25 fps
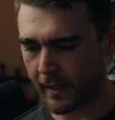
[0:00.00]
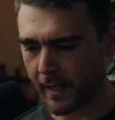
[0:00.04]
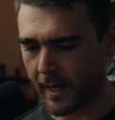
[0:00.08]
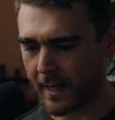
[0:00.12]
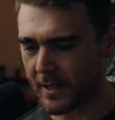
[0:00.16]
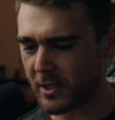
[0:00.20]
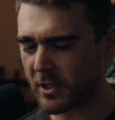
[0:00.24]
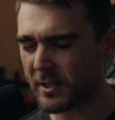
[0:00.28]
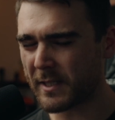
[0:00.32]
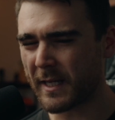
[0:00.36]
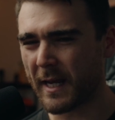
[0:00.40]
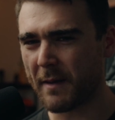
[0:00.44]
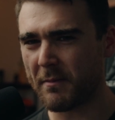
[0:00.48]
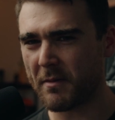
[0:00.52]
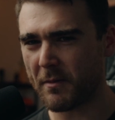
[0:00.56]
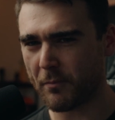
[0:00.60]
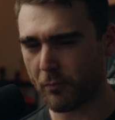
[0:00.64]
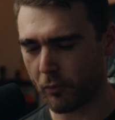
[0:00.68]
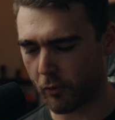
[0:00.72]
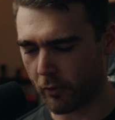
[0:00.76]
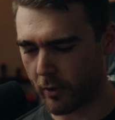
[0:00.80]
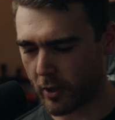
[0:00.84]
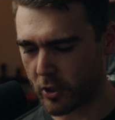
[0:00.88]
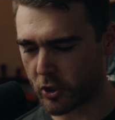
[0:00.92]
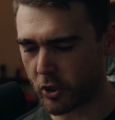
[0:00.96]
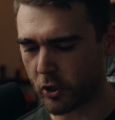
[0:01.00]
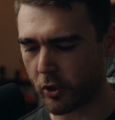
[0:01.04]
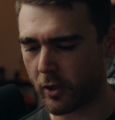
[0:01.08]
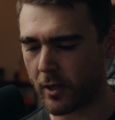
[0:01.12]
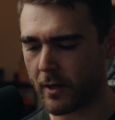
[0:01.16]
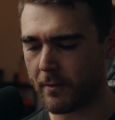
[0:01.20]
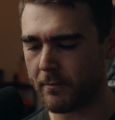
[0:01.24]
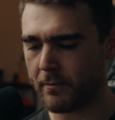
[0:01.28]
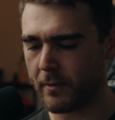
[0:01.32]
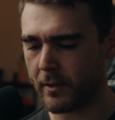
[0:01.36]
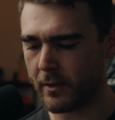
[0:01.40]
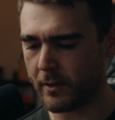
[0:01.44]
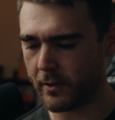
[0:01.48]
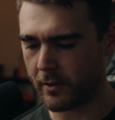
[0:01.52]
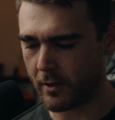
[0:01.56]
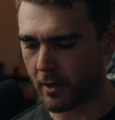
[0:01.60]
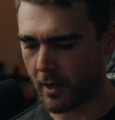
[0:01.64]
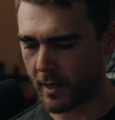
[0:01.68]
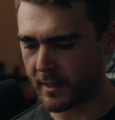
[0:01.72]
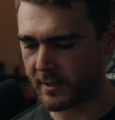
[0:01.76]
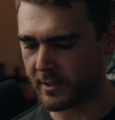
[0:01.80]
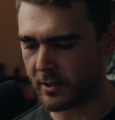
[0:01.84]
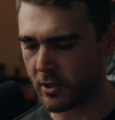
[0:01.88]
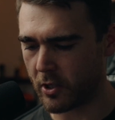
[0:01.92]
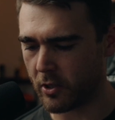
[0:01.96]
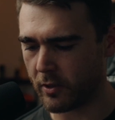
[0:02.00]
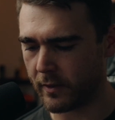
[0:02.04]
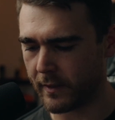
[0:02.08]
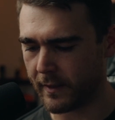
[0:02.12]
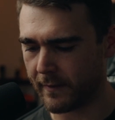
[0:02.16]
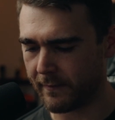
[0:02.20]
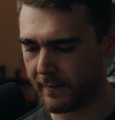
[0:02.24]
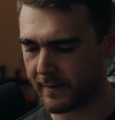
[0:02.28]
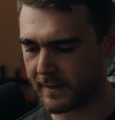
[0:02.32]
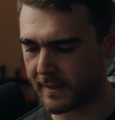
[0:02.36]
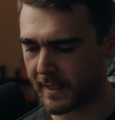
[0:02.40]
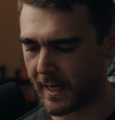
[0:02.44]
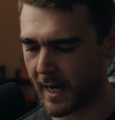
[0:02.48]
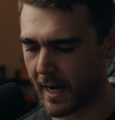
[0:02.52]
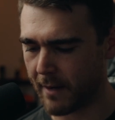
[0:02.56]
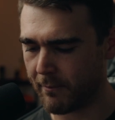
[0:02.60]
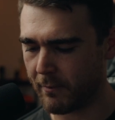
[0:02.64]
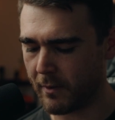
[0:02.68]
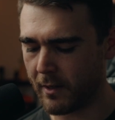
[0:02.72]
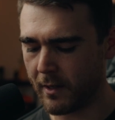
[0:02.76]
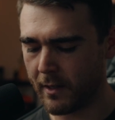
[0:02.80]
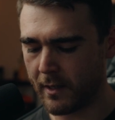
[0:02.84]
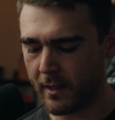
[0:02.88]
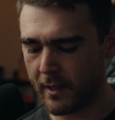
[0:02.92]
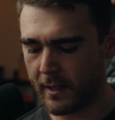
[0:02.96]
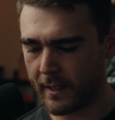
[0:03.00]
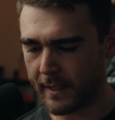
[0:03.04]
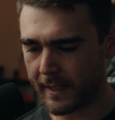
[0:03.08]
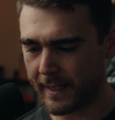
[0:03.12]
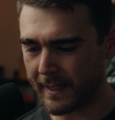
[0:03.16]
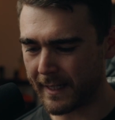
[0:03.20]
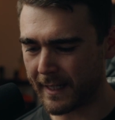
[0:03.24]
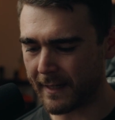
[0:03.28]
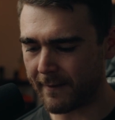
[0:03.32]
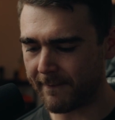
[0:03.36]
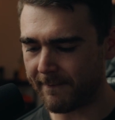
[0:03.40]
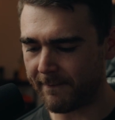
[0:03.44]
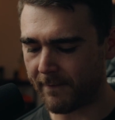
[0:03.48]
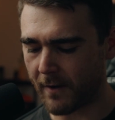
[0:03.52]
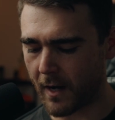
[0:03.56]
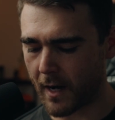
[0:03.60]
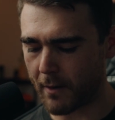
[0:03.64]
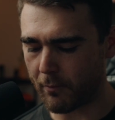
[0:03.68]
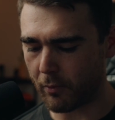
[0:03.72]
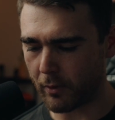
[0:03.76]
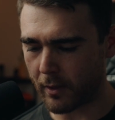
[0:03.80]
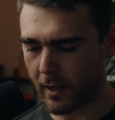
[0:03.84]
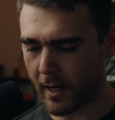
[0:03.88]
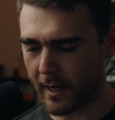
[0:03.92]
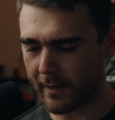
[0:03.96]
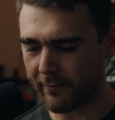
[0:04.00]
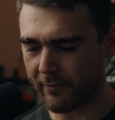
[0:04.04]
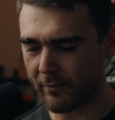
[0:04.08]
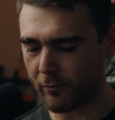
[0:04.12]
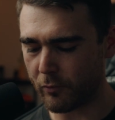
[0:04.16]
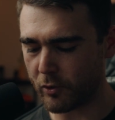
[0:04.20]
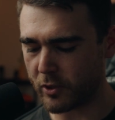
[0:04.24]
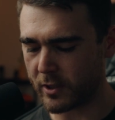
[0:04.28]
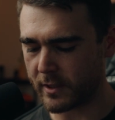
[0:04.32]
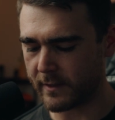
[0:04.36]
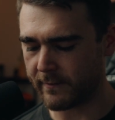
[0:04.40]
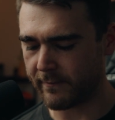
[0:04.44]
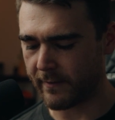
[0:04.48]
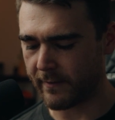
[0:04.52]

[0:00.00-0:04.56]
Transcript: and just keep the pressure up nice and early in this game. Going to get a fireball out of him, which is